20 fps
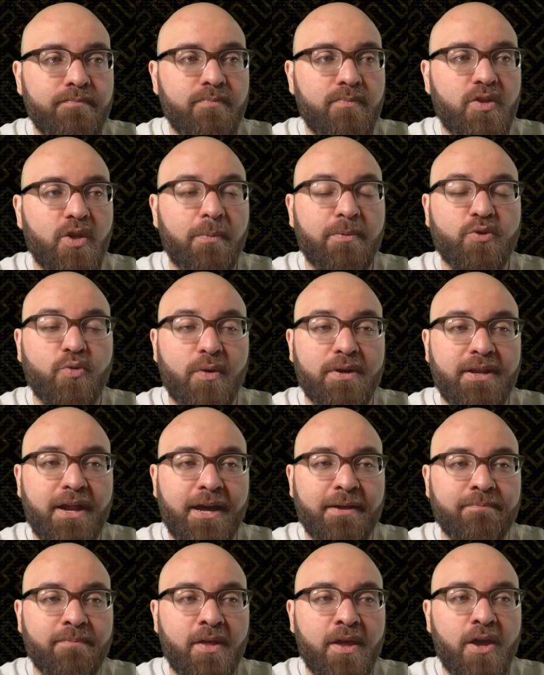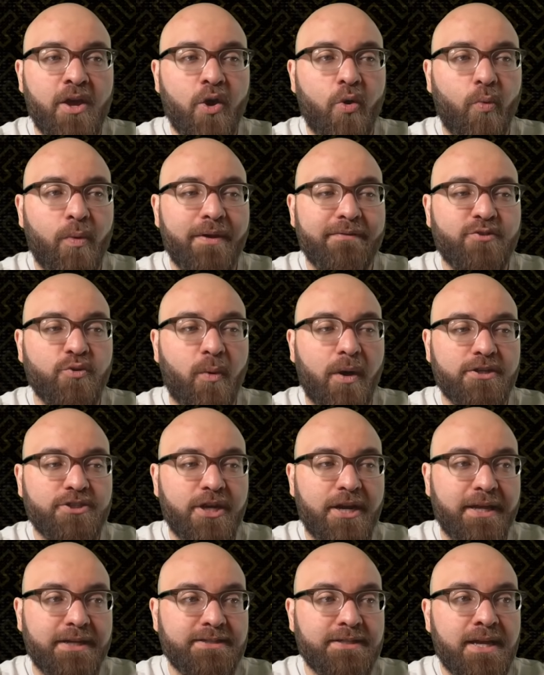Number 29, we have Juwan
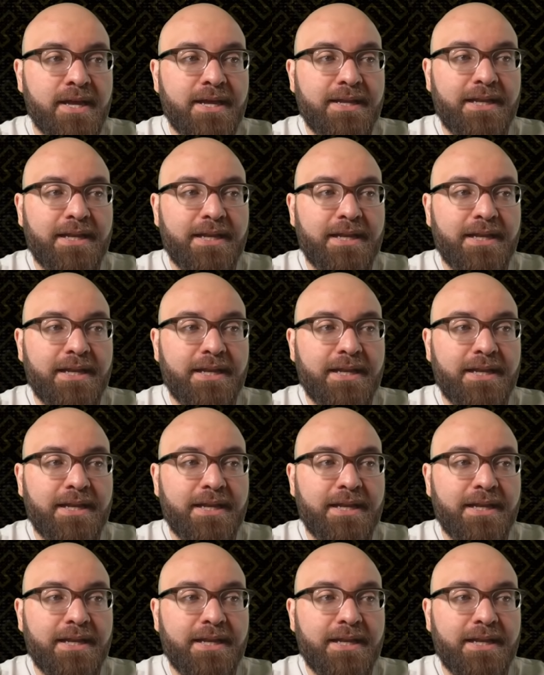Jennings.